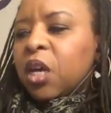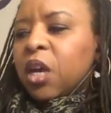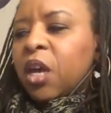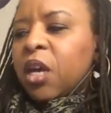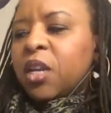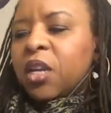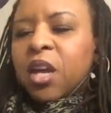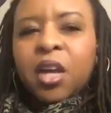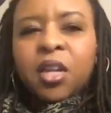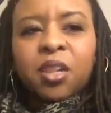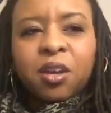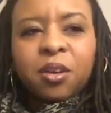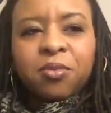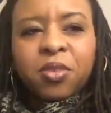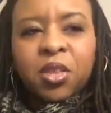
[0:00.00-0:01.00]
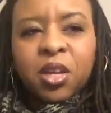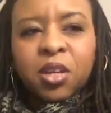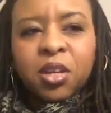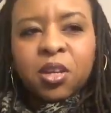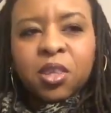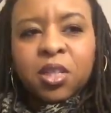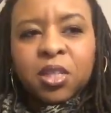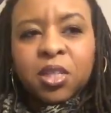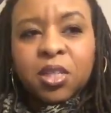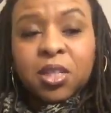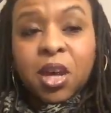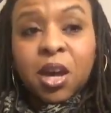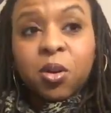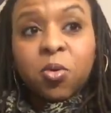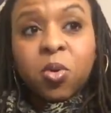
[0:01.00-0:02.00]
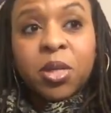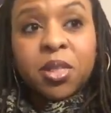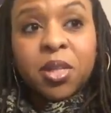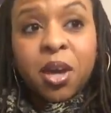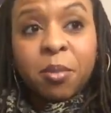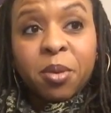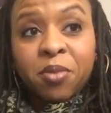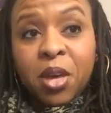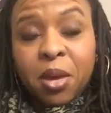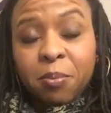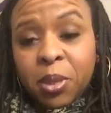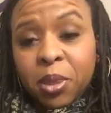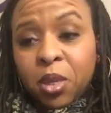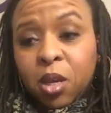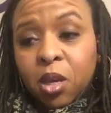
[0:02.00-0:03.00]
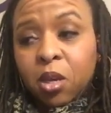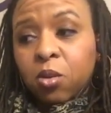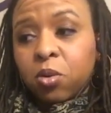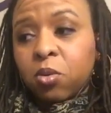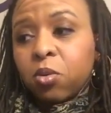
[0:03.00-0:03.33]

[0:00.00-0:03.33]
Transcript: And I love that this is not a one-time event, but that